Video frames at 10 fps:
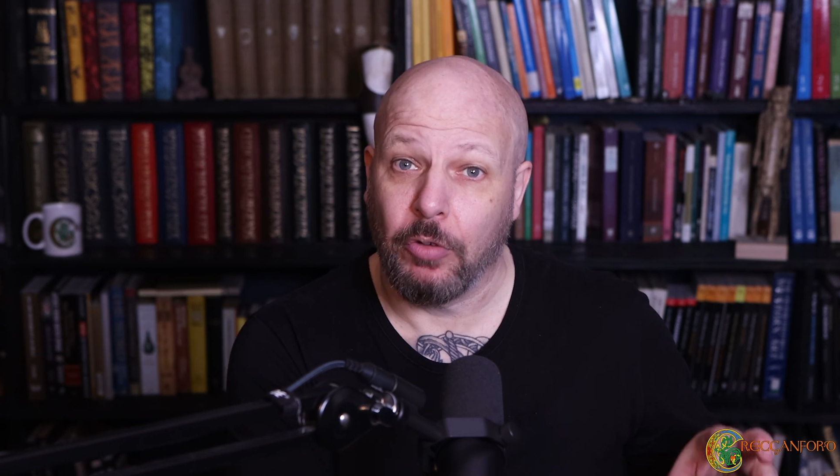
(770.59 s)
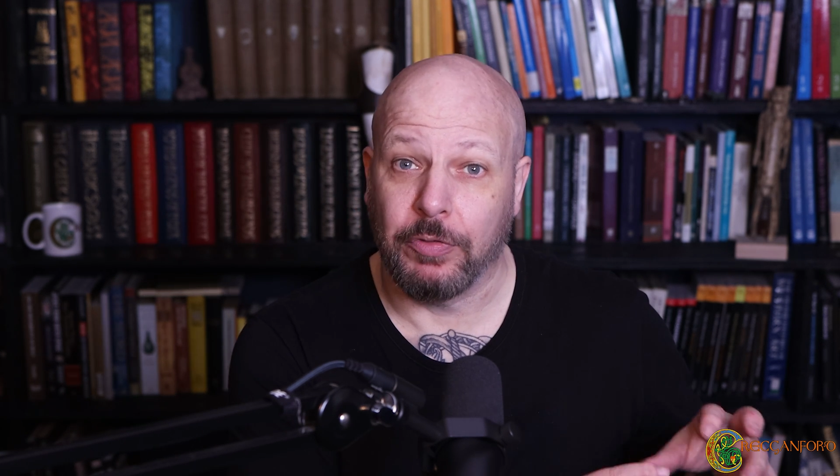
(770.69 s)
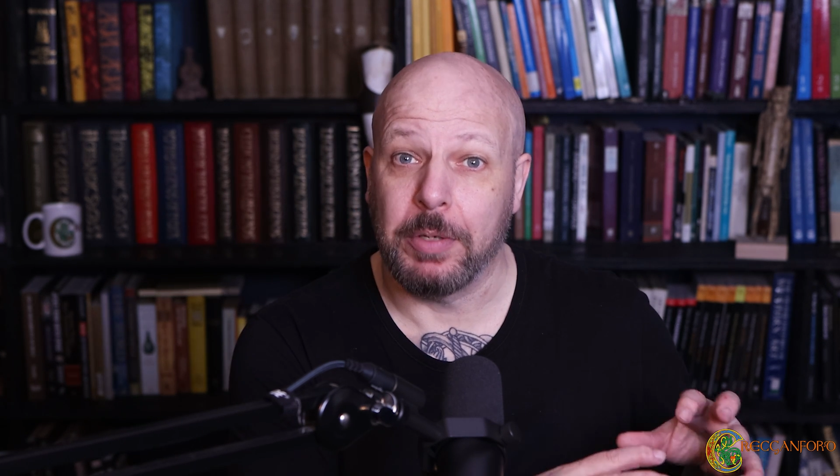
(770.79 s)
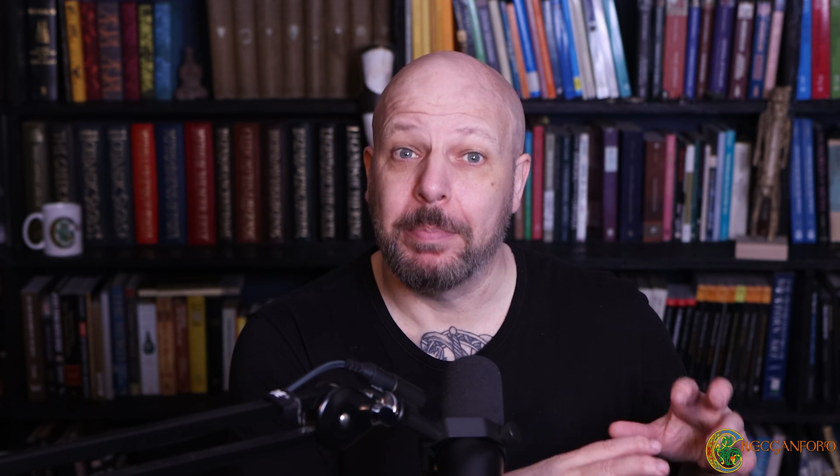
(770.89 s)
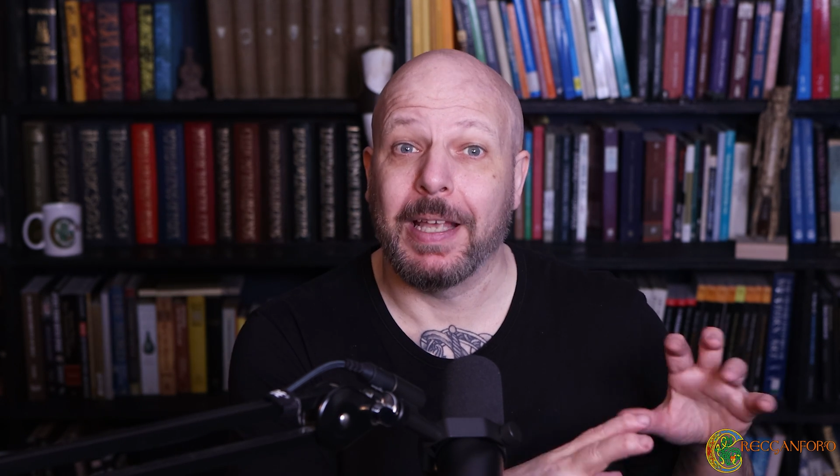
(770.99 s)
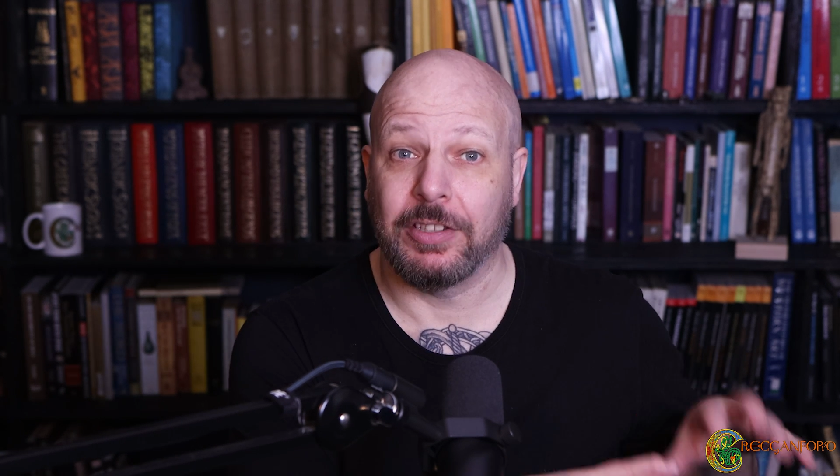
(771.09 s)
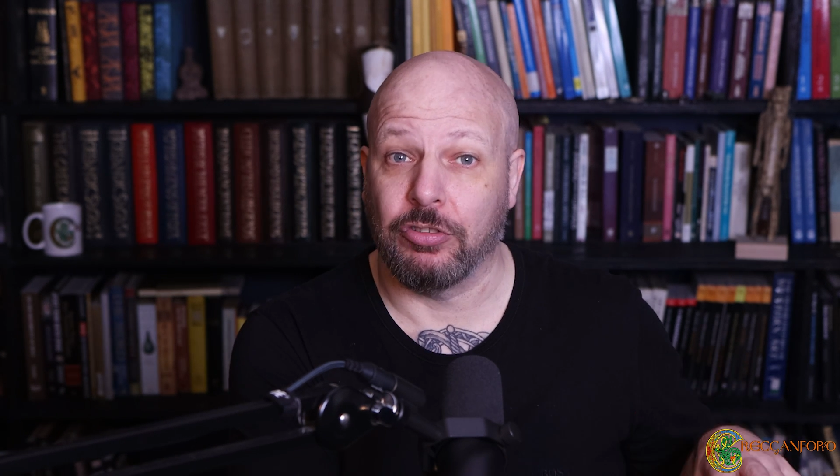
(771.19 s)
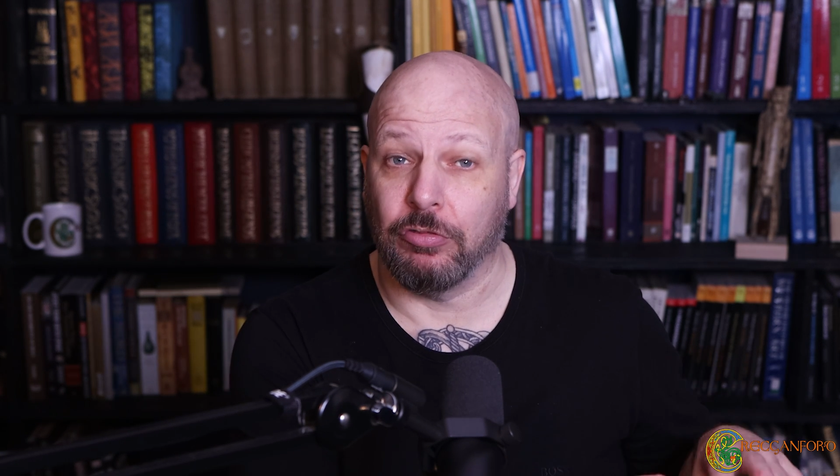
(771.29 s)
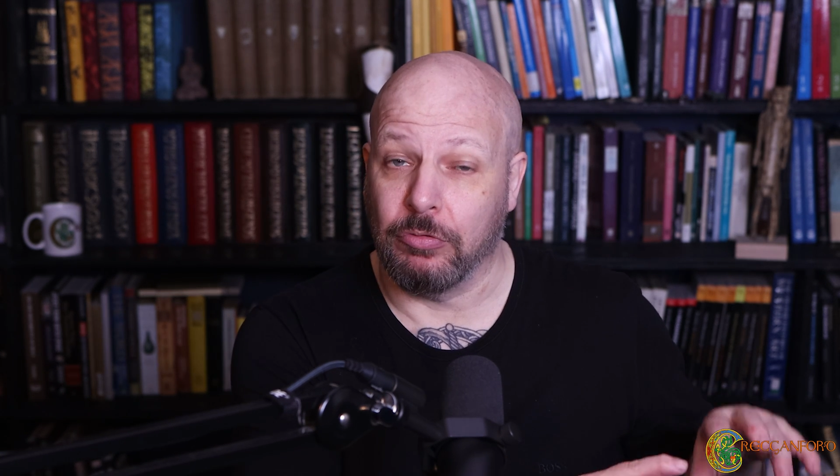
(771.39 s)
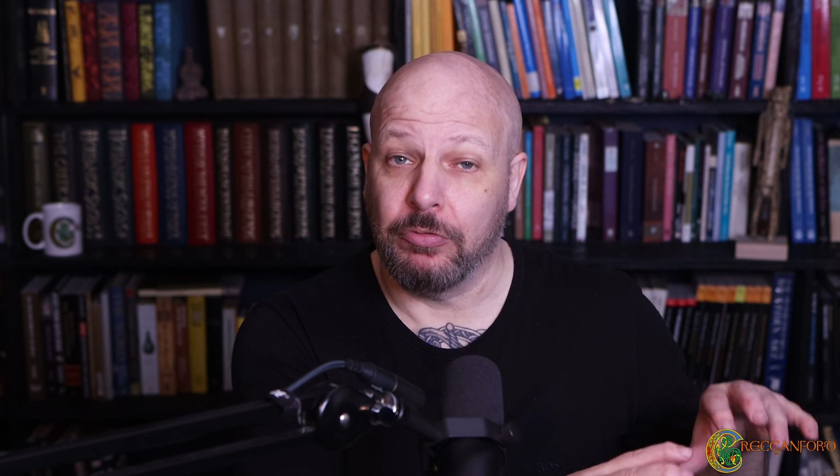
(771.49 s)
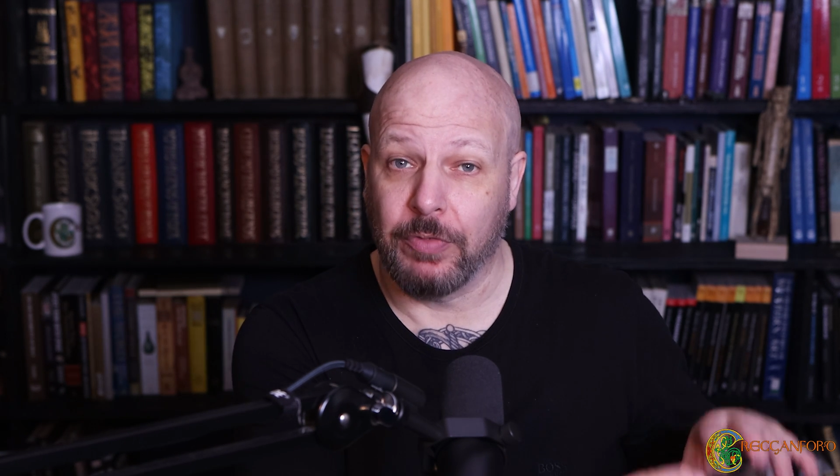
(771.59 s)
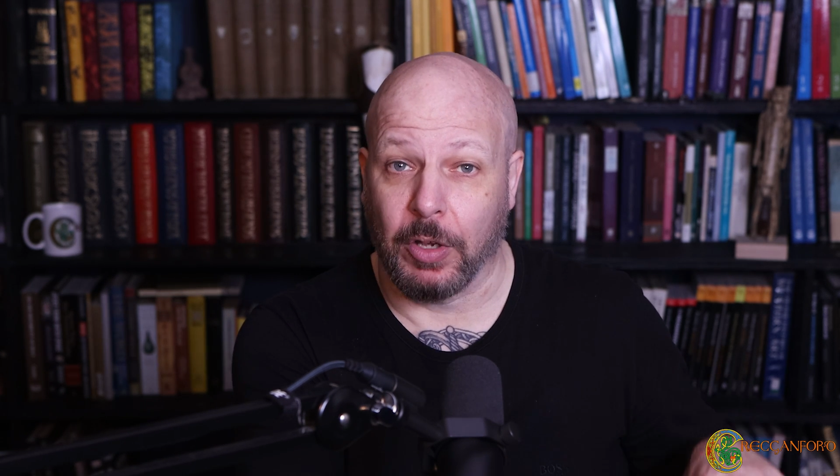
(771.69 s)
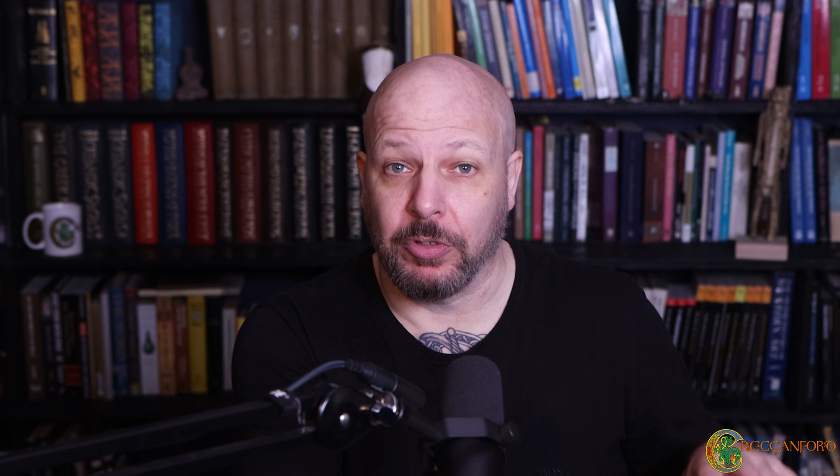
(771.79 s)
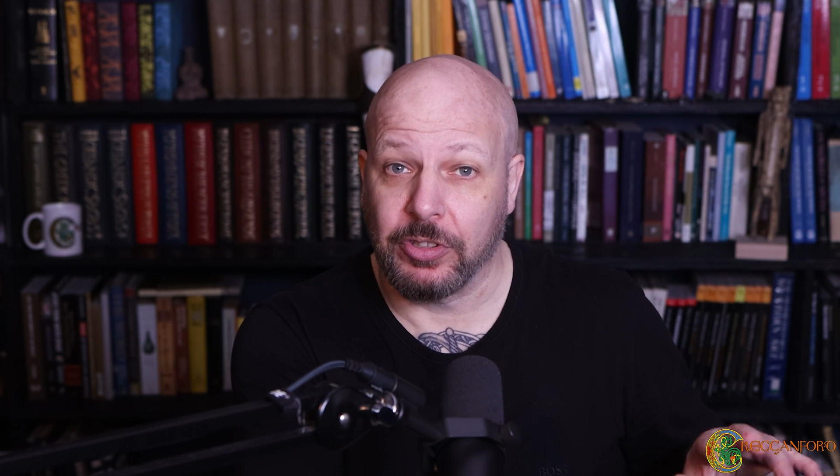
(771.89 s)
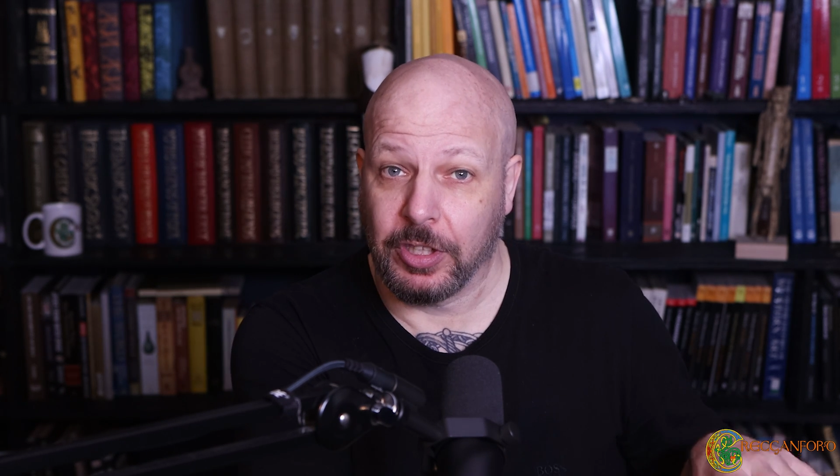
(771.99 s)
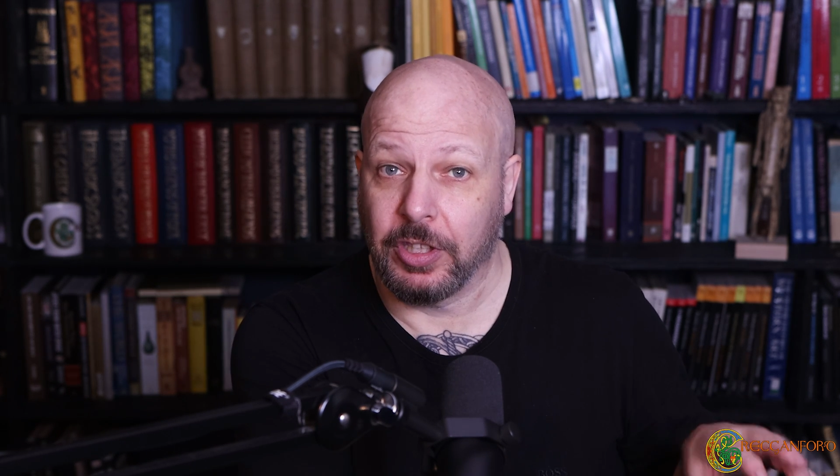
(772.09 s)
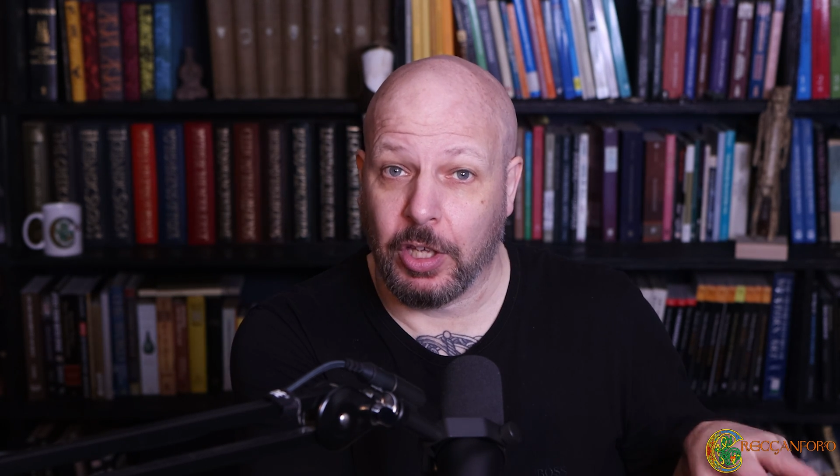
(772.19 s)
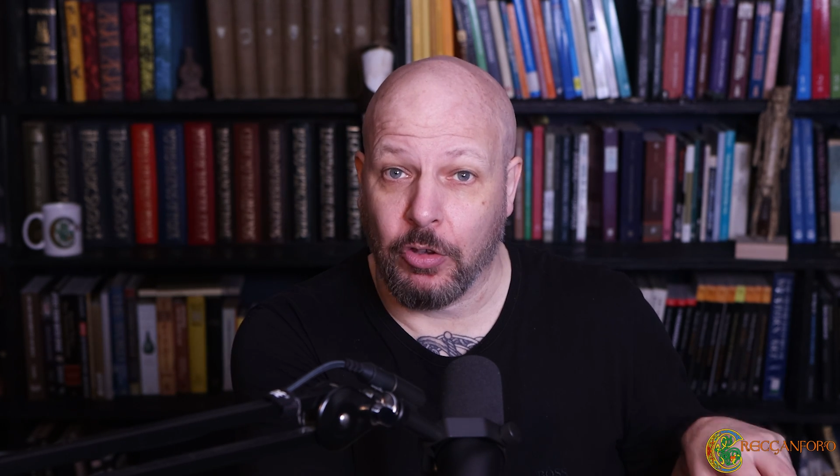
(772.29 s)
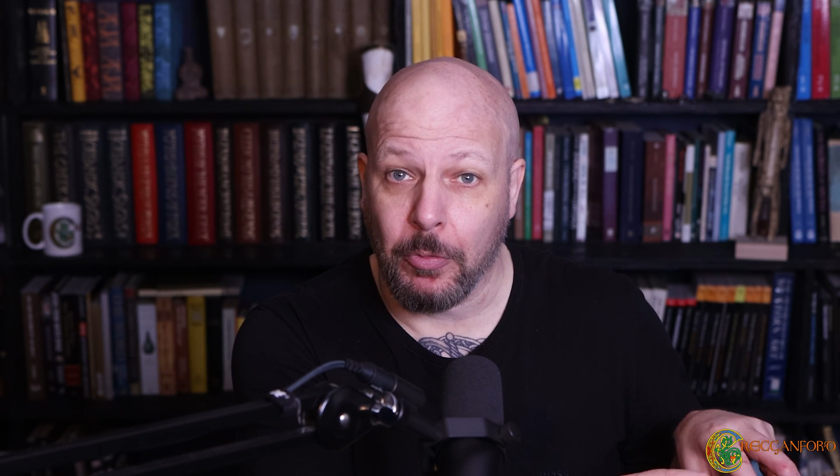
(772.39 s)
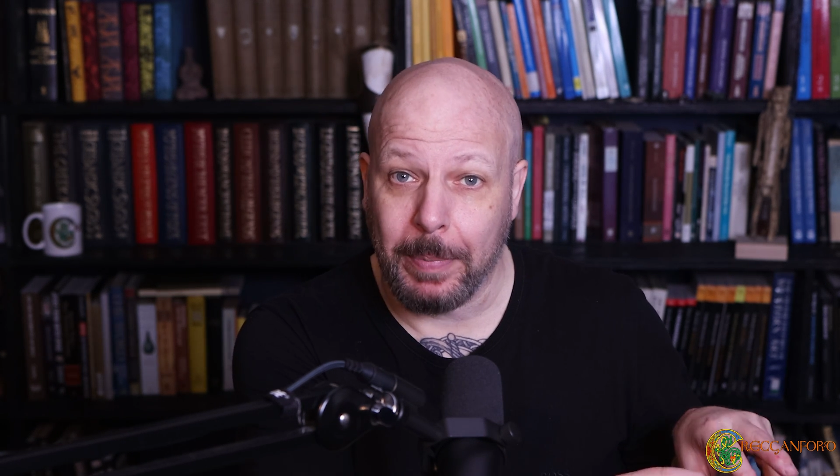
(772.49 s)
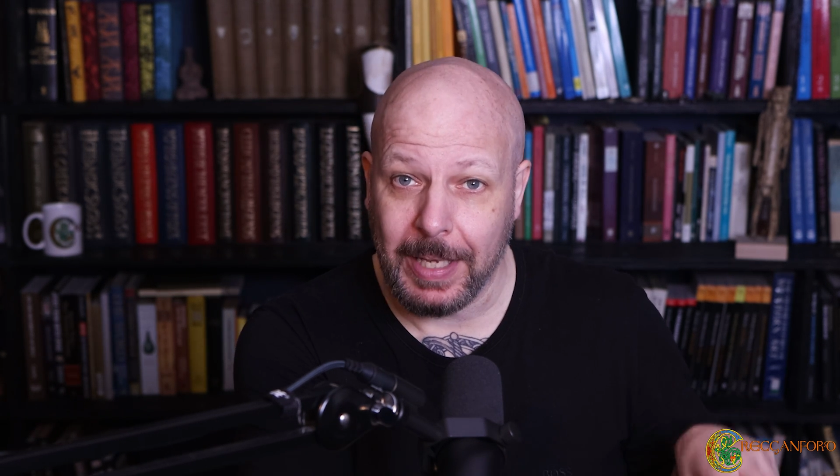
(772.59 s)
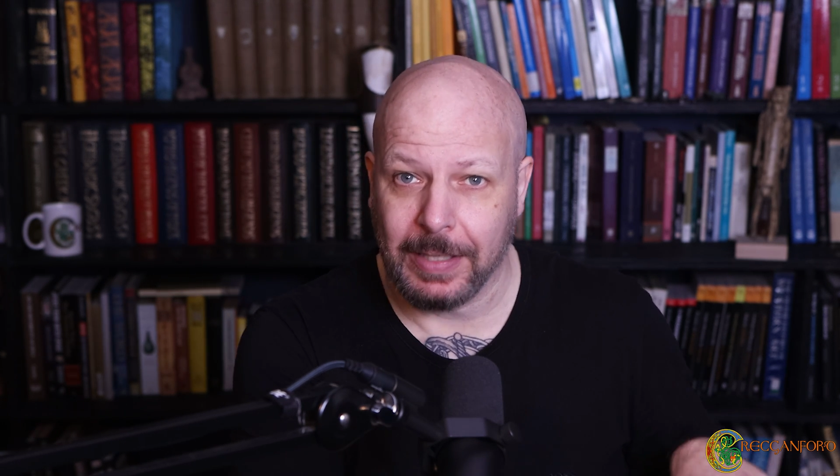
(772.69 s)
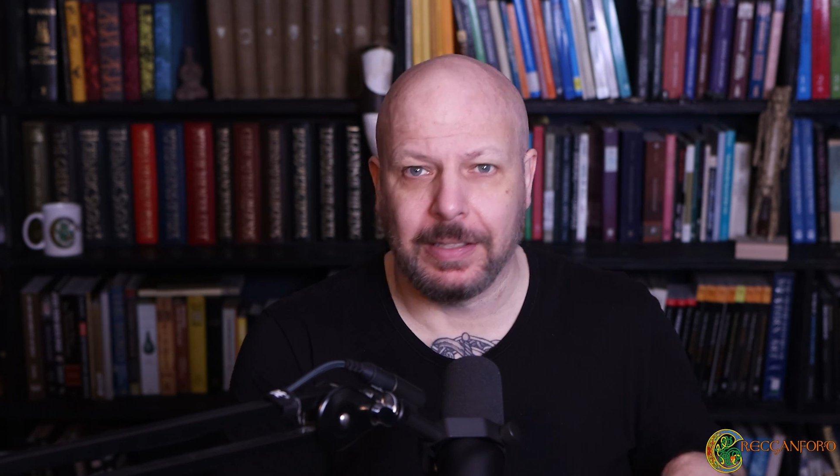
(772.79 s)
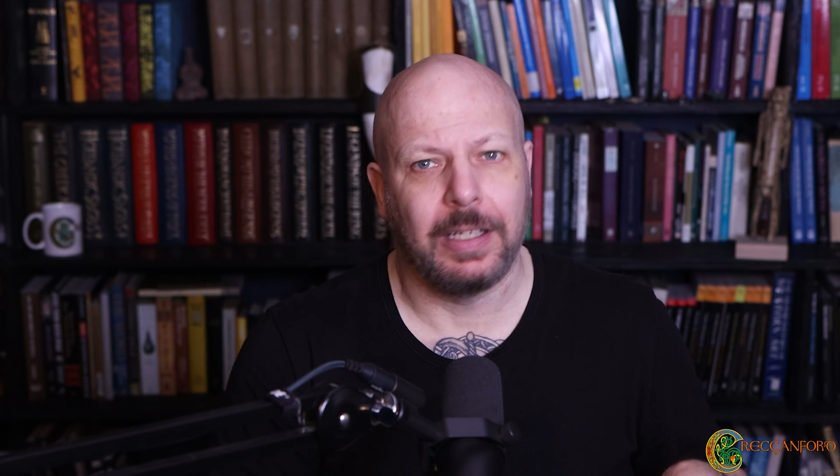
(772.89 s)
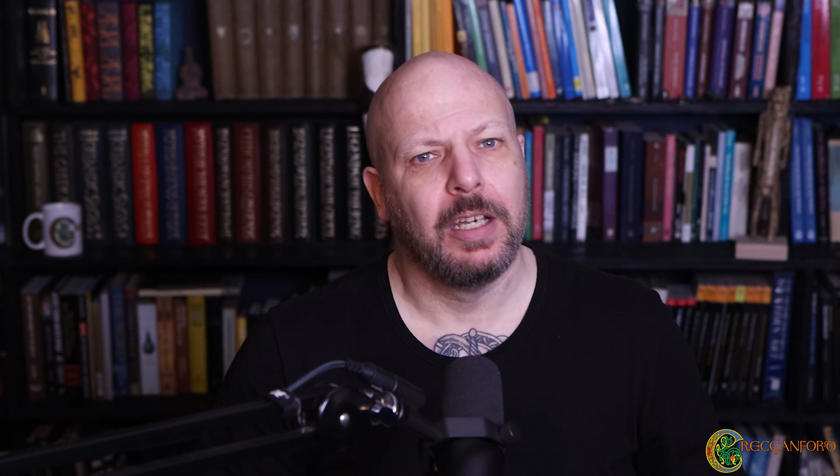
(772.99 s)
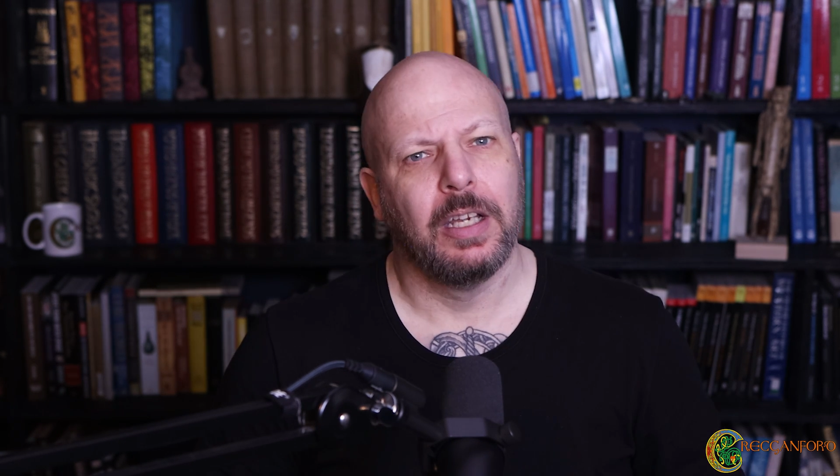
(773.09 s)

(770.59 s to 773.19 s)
of the pastoral-focused Indo-Europeans.